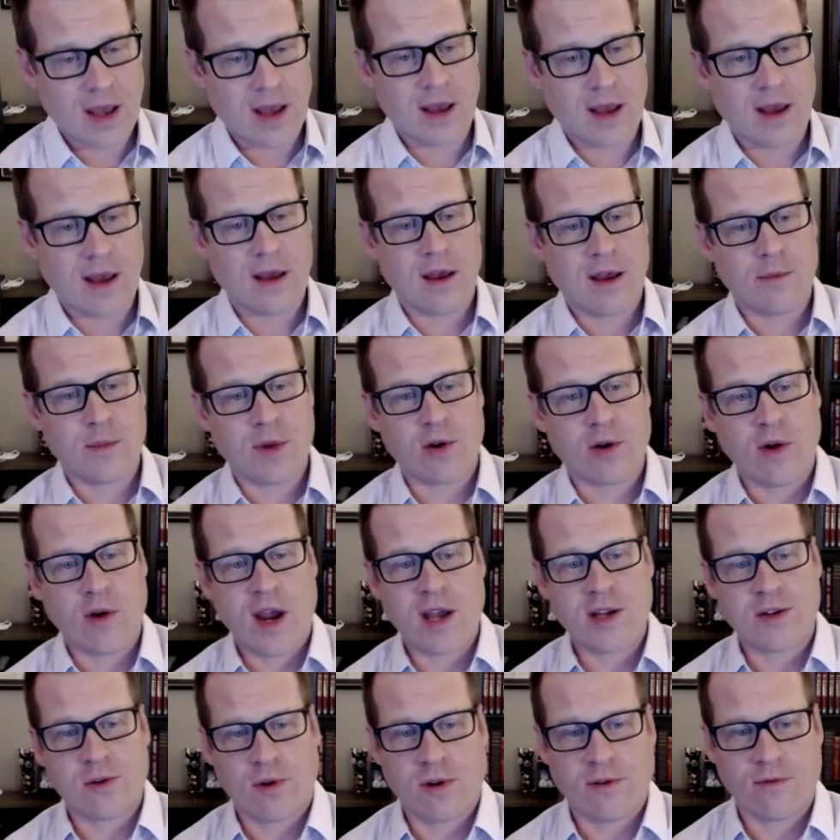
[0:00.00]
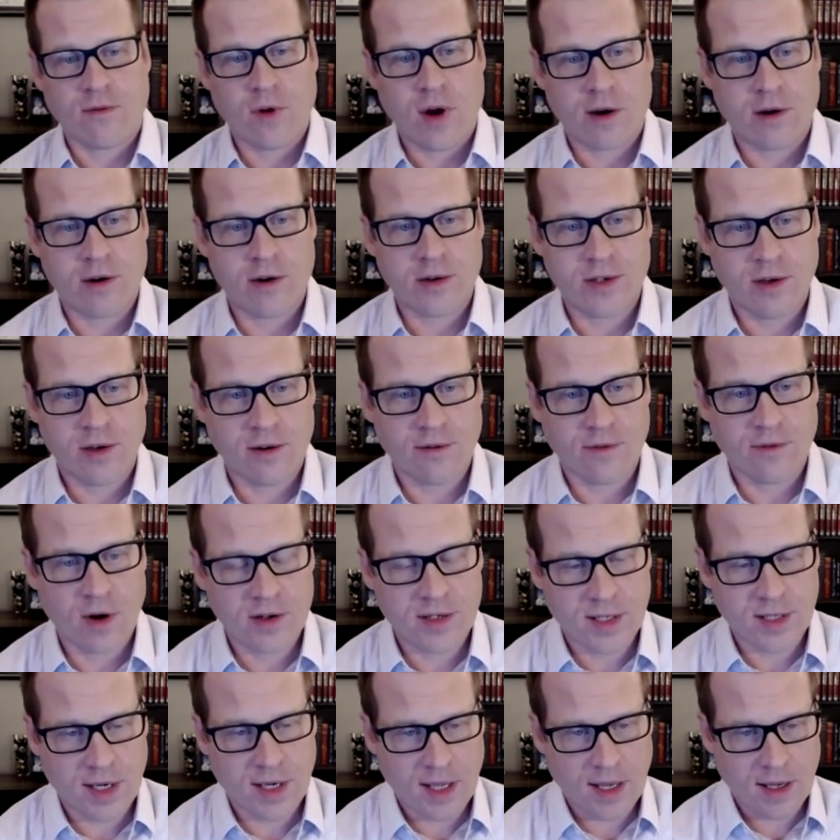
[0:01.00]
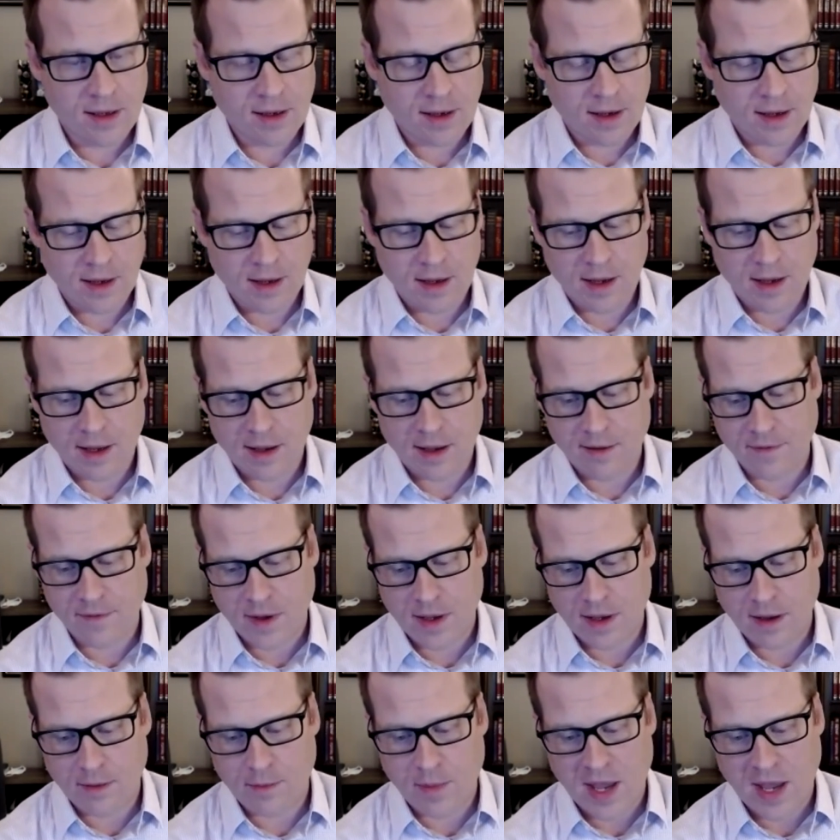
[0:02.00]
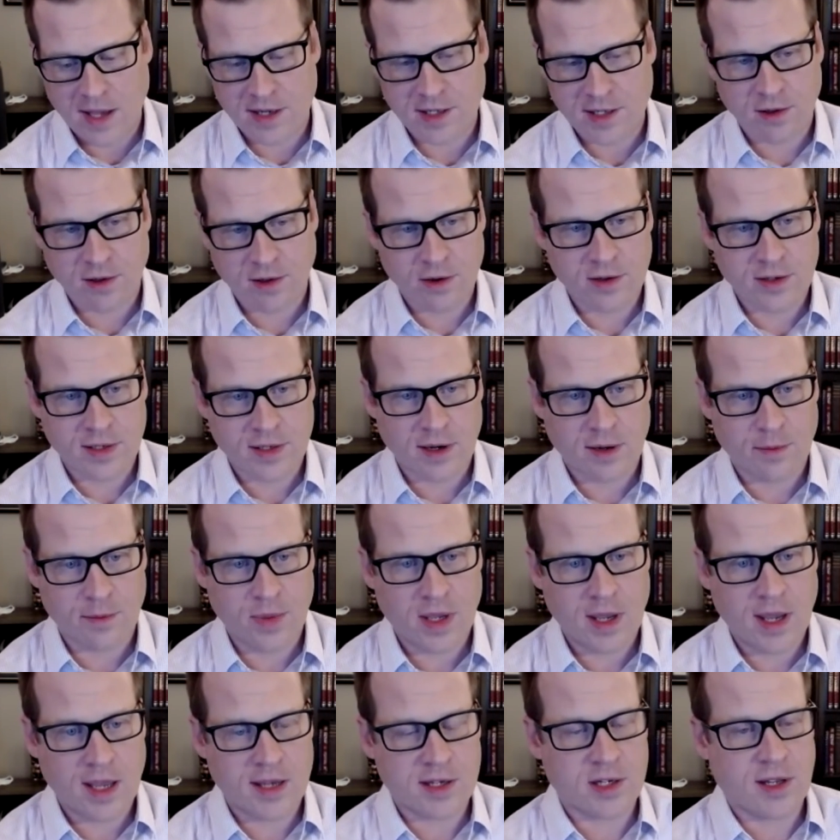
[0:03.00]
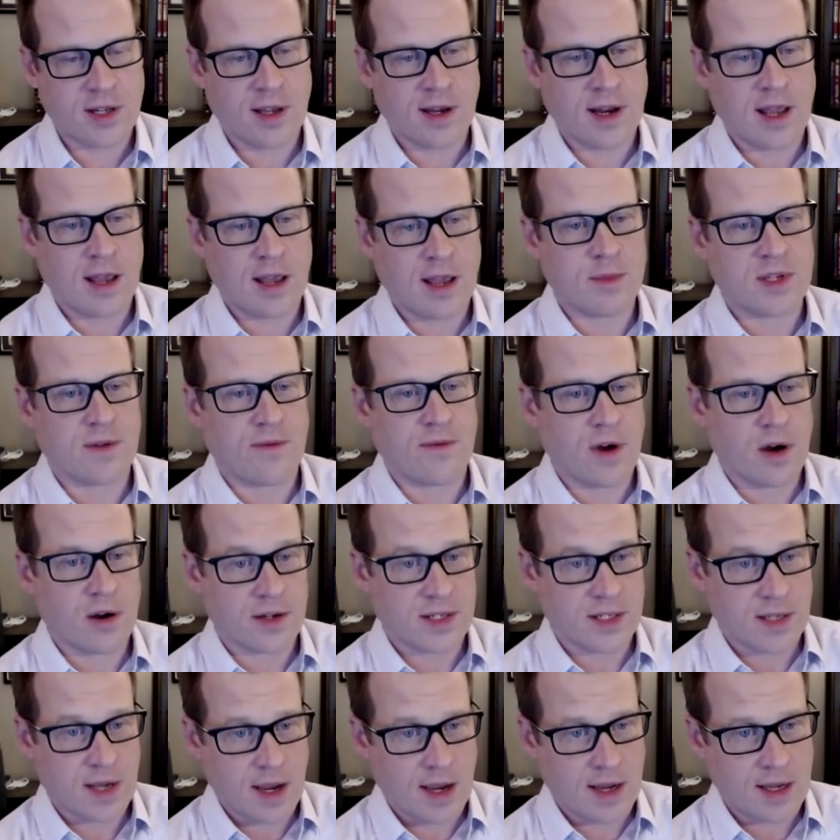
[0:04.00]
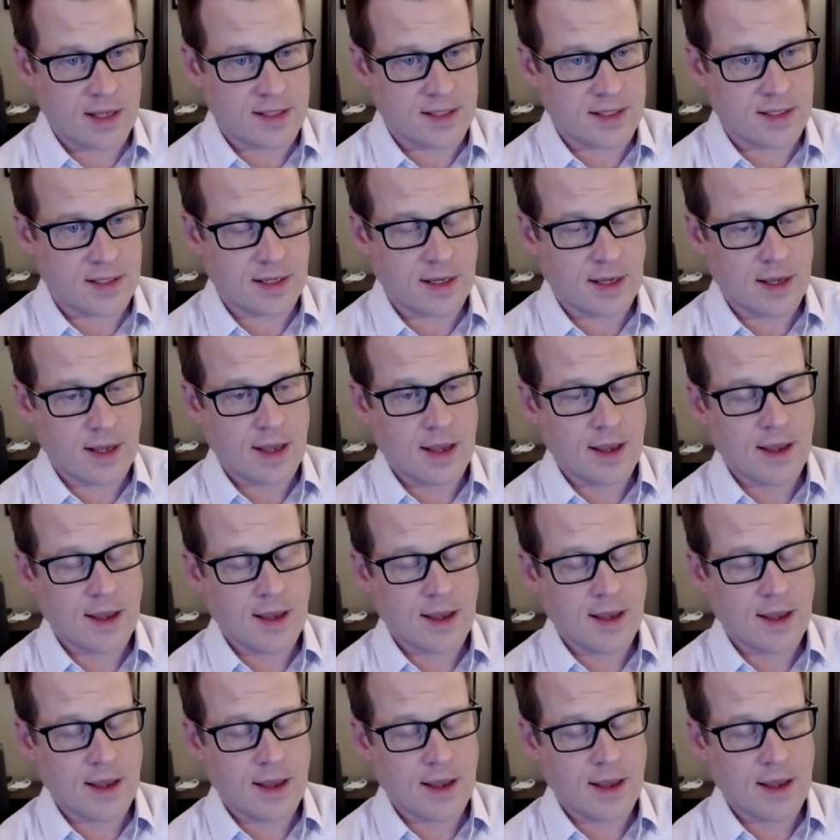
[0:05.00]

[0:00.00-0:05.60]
I'm a graduate of Rutgers University. I have a bachelor's and a PhD in atmospheric science.